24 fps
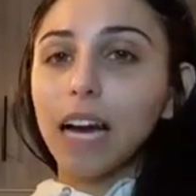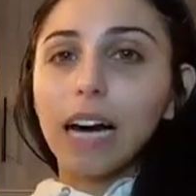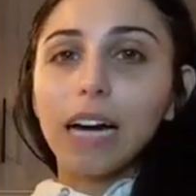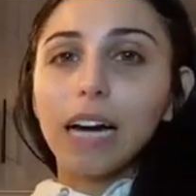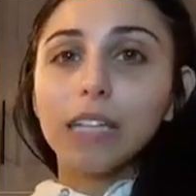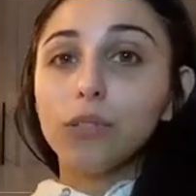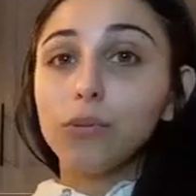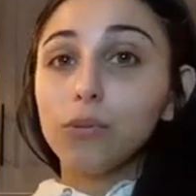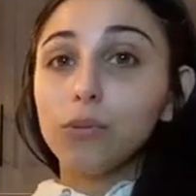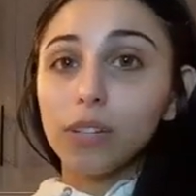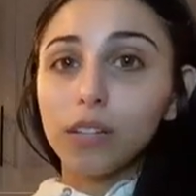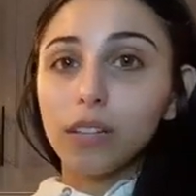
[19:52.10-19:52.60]

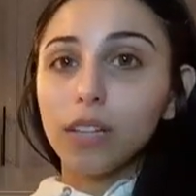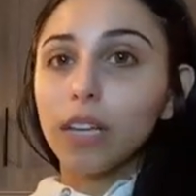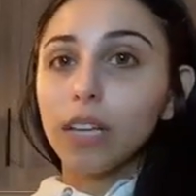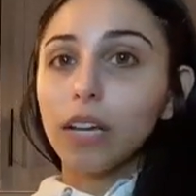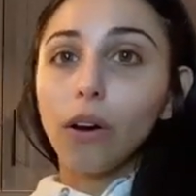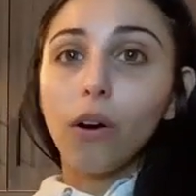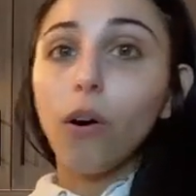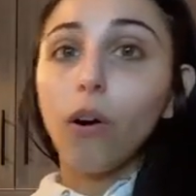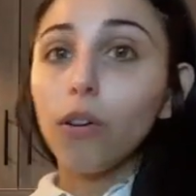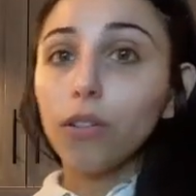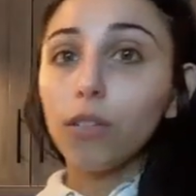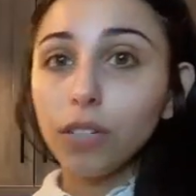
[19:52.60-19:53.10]
use it like
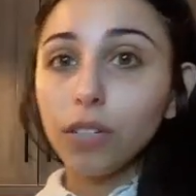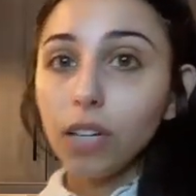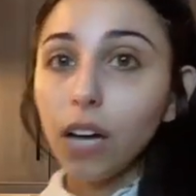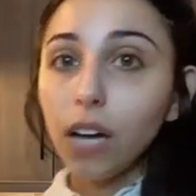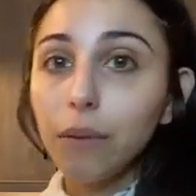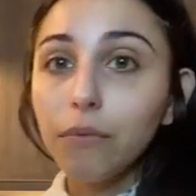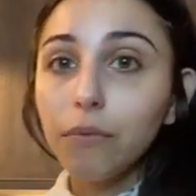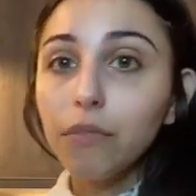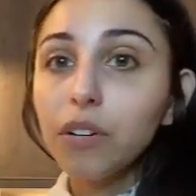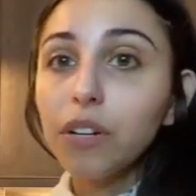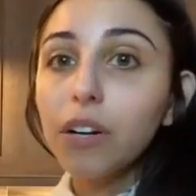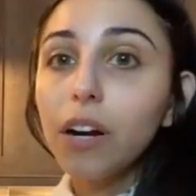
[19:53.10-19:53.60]
all the
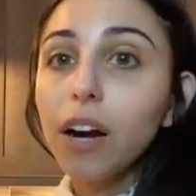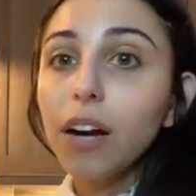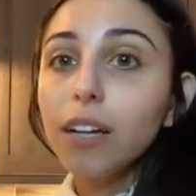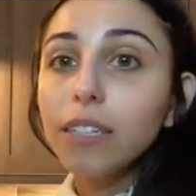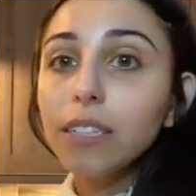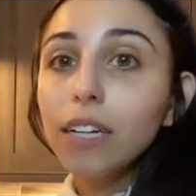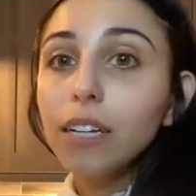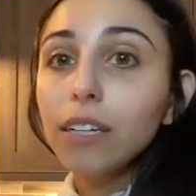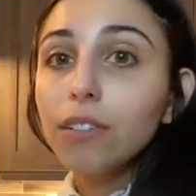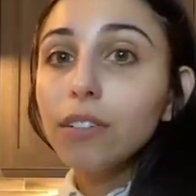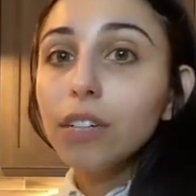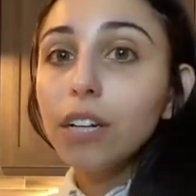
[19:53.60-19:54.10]
time for
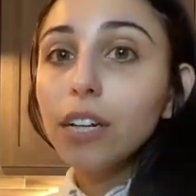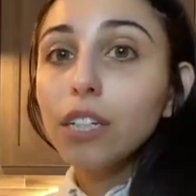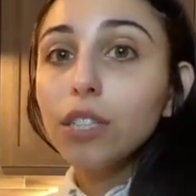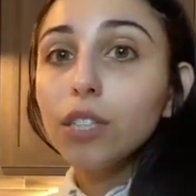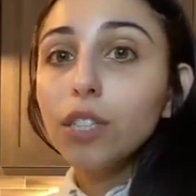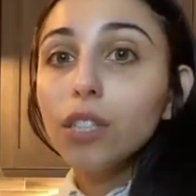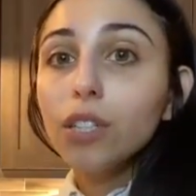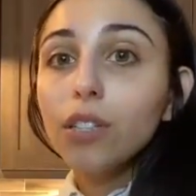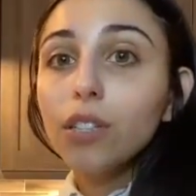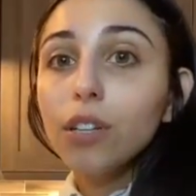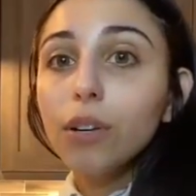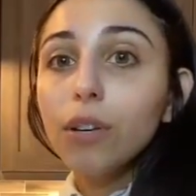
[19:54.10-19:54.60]
content
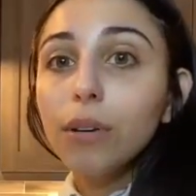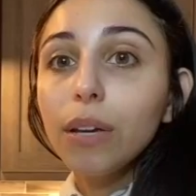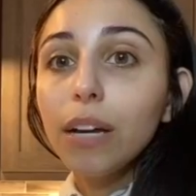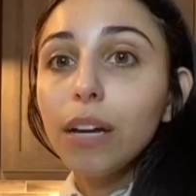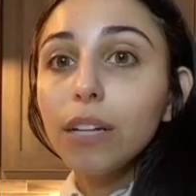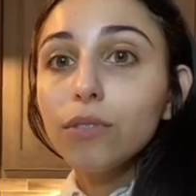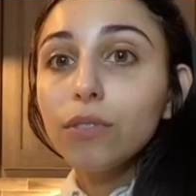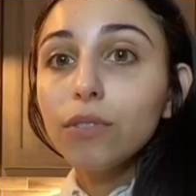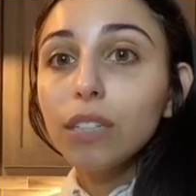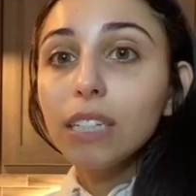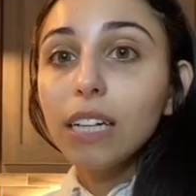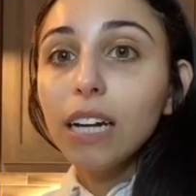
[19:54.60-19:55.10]
creation. So yeah,
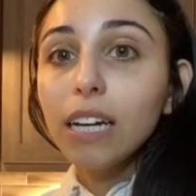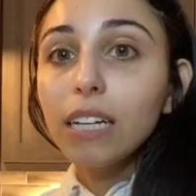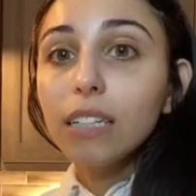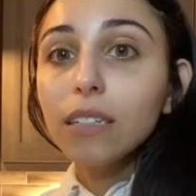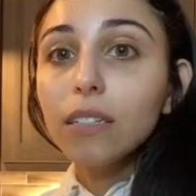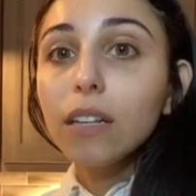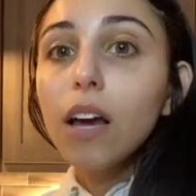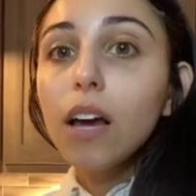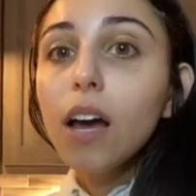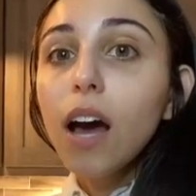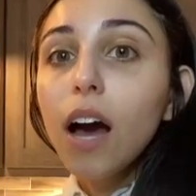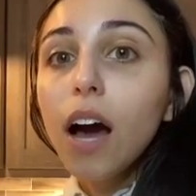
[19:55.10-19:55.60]
it's really
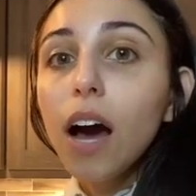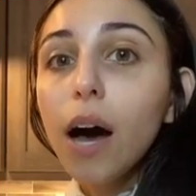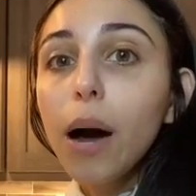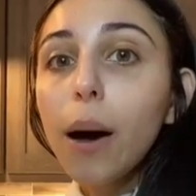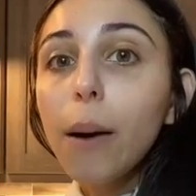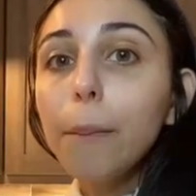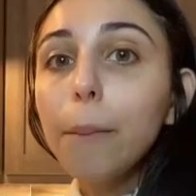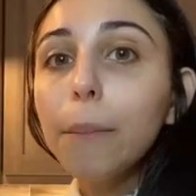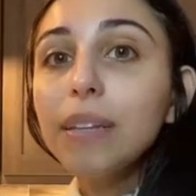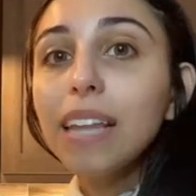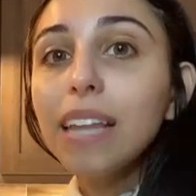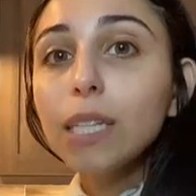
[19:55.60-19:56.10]
nice.
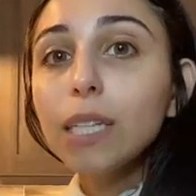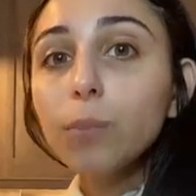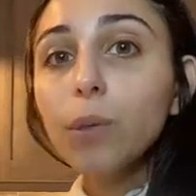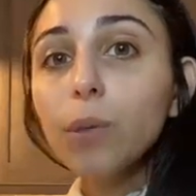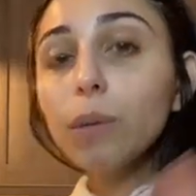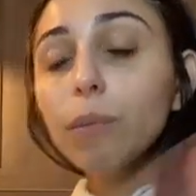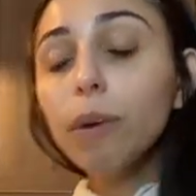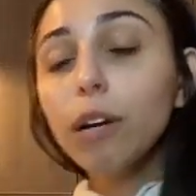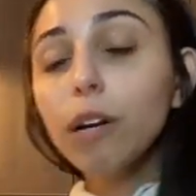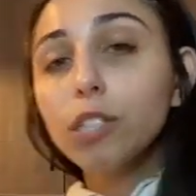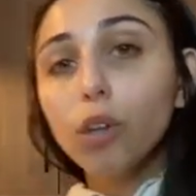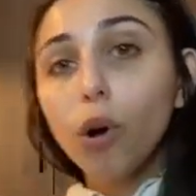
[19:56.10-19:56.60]
But that's
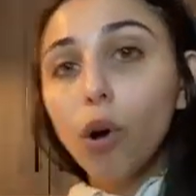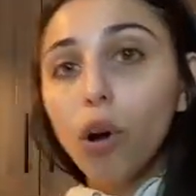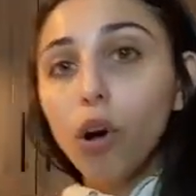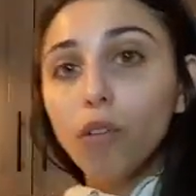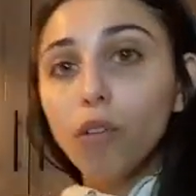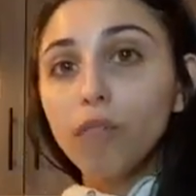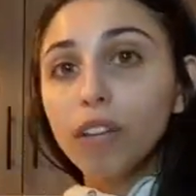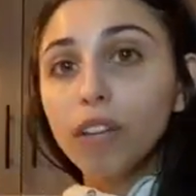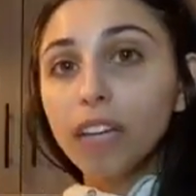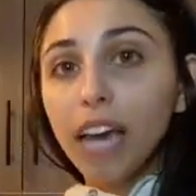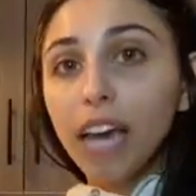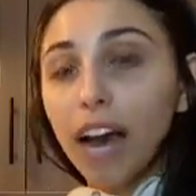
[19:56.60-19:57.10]
pretty much
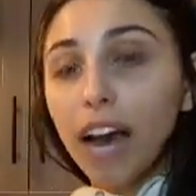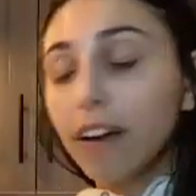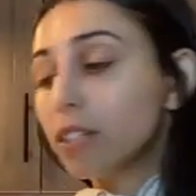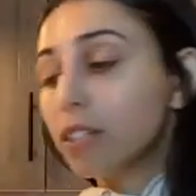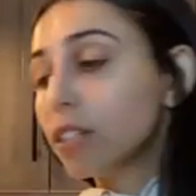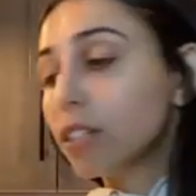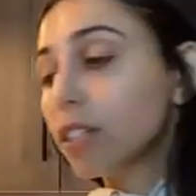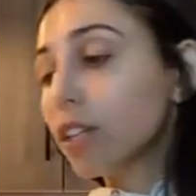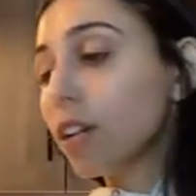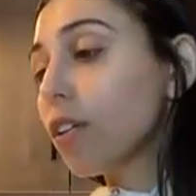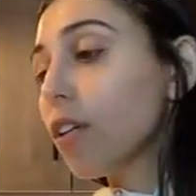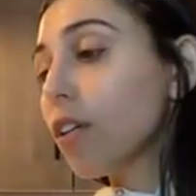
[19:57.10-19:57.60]
all of the
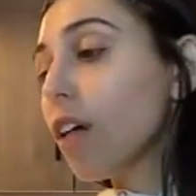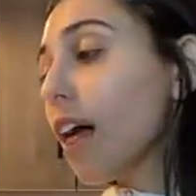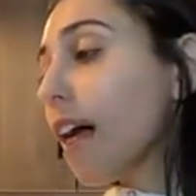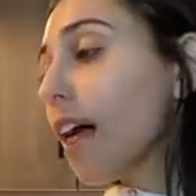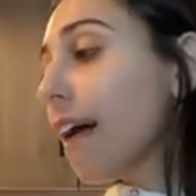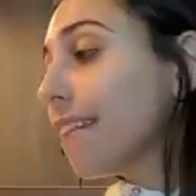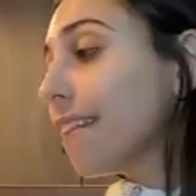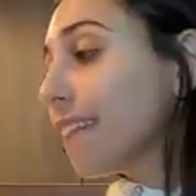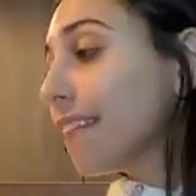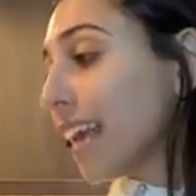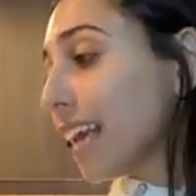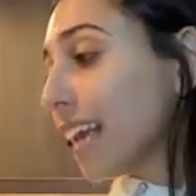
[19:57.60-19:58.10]
carousel.
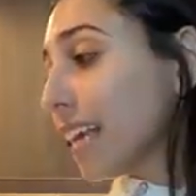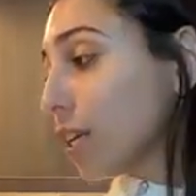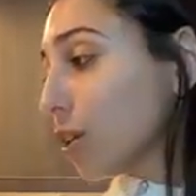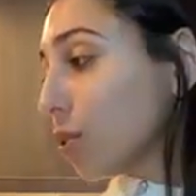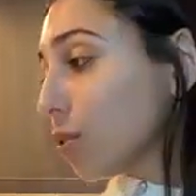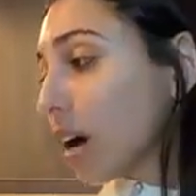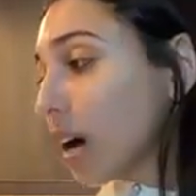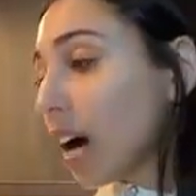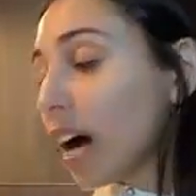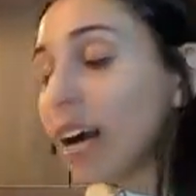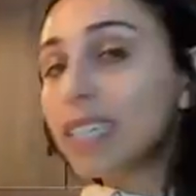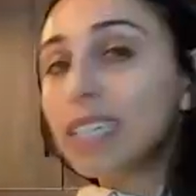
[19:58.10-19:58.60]
Thank you
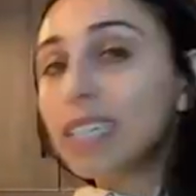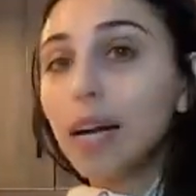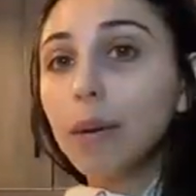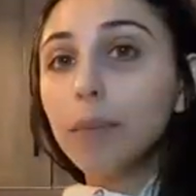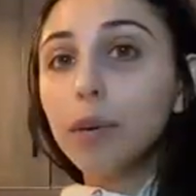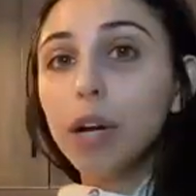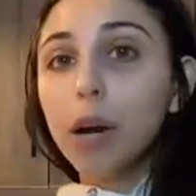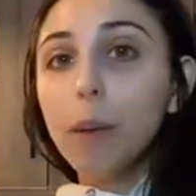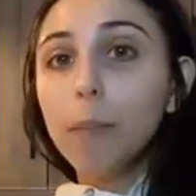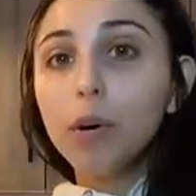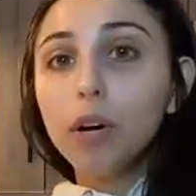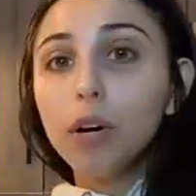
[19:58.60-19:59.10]
guys. I'm
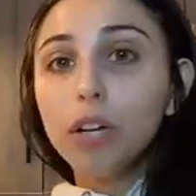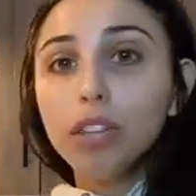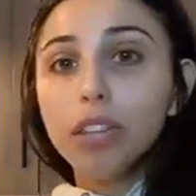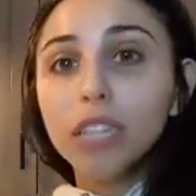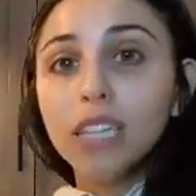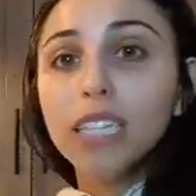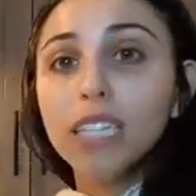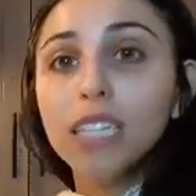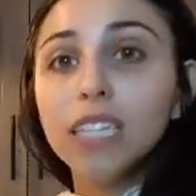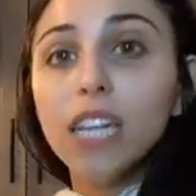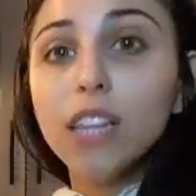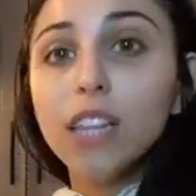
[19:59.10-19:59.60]
gonna put
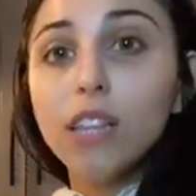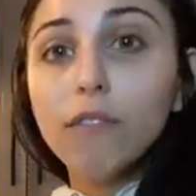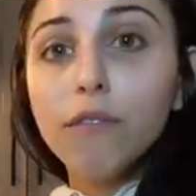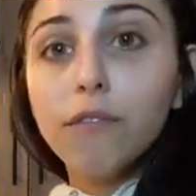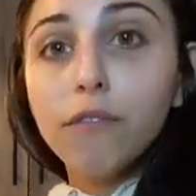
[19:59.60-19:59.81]
these in the